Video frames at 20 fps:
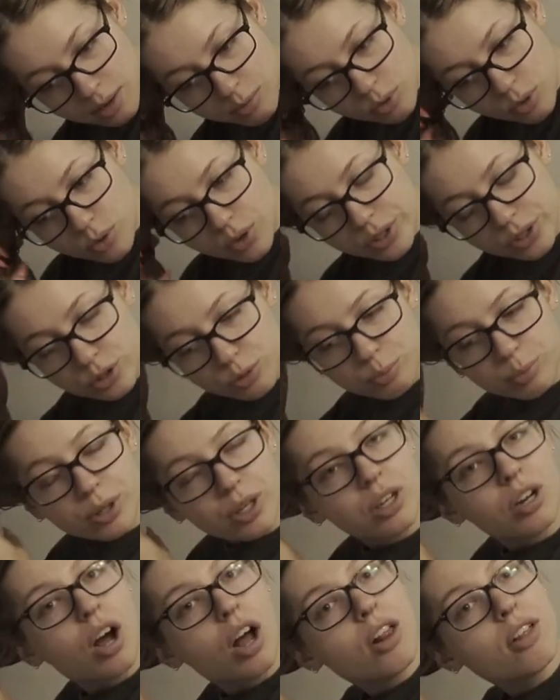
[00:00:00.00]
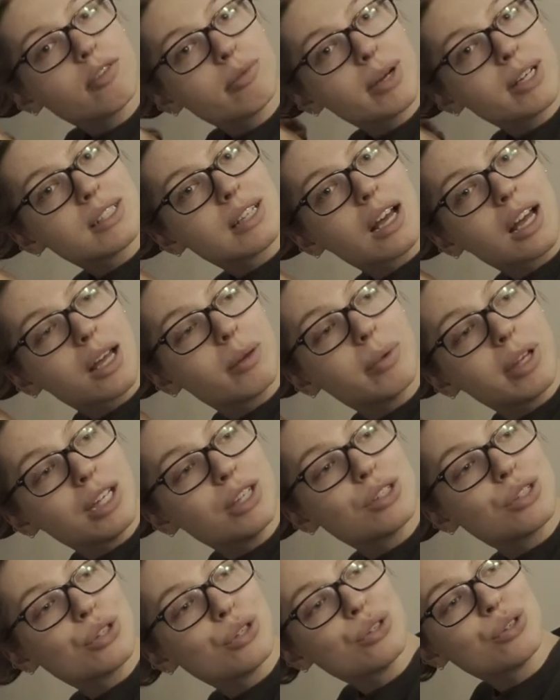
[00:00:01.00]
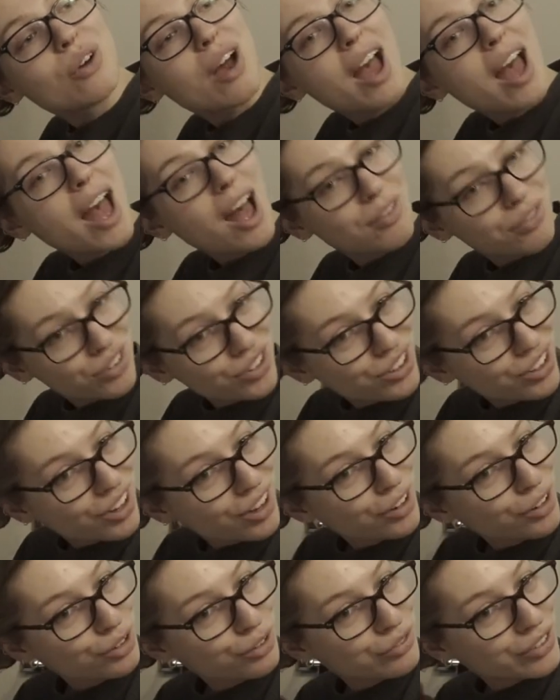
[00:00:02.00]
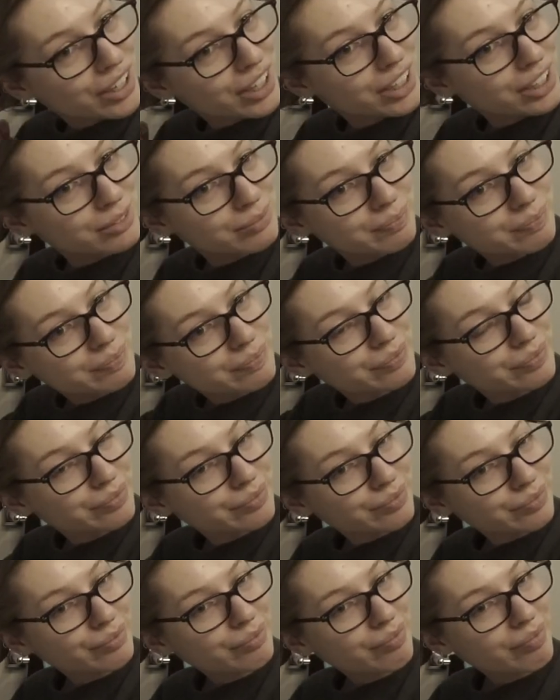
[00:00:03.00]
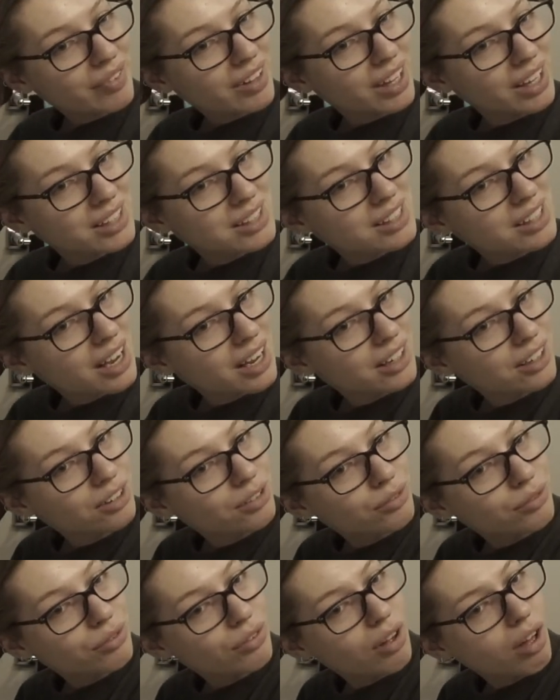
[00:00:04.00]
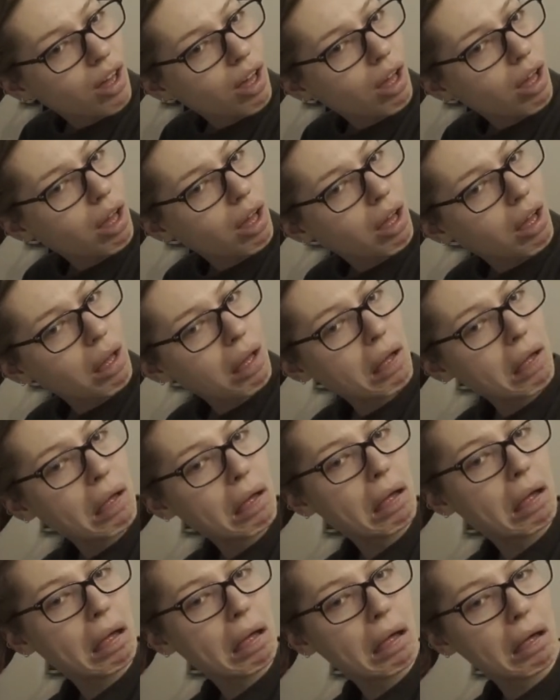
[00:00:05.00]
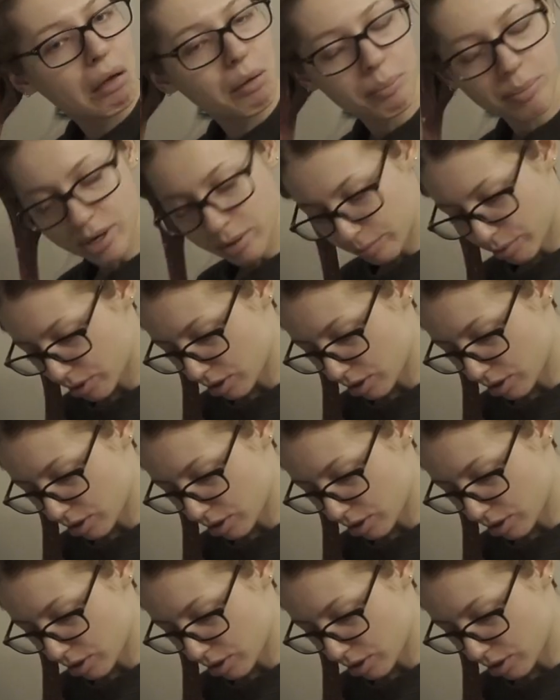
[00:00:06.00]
am going to put all of my time into after the auto fair. It's kind of been